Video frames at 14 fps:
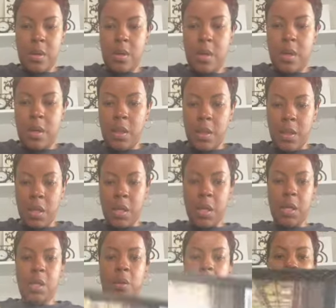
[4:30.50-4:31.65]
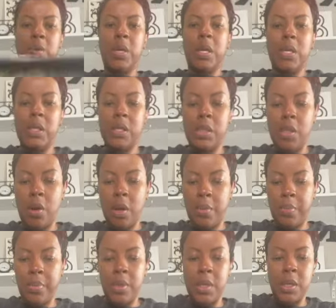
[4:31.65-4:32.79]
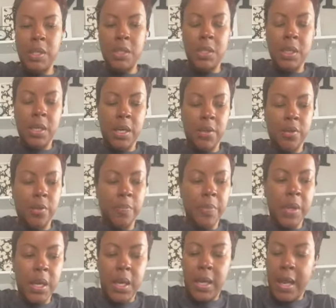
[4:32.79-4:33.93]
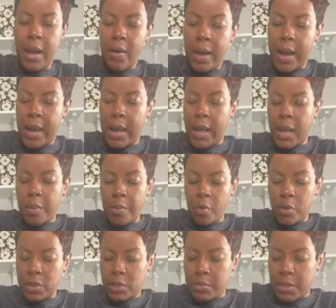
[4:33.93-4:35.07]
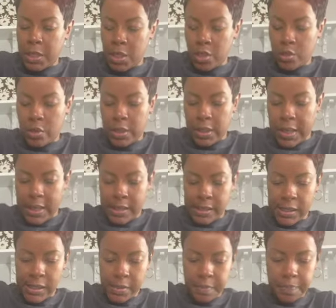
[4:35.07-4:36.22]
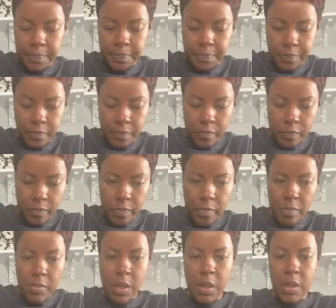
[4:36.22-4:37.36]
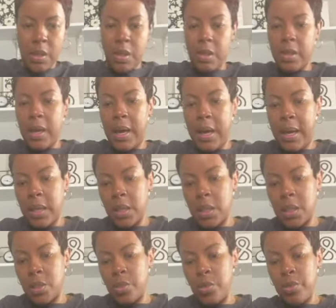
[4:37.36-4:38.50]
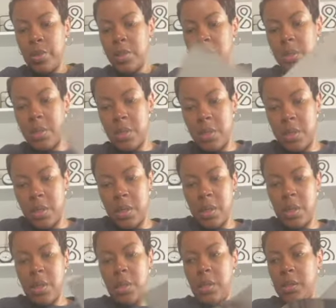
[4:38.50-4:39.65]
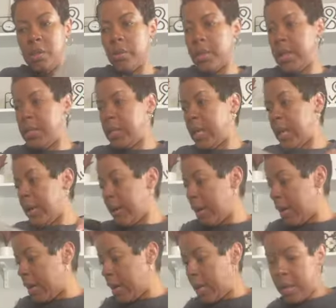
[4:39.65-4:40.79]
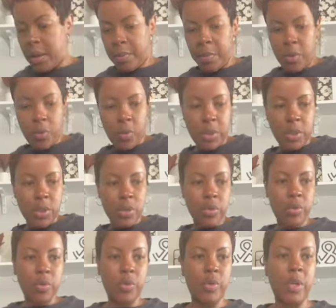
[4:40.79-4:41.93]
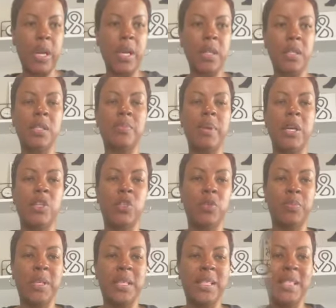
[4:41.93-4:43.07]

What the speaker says: And then we can start putting it together. Now, I am going to be utilizing the hot glue. So that's how I am going to create this masterpiece.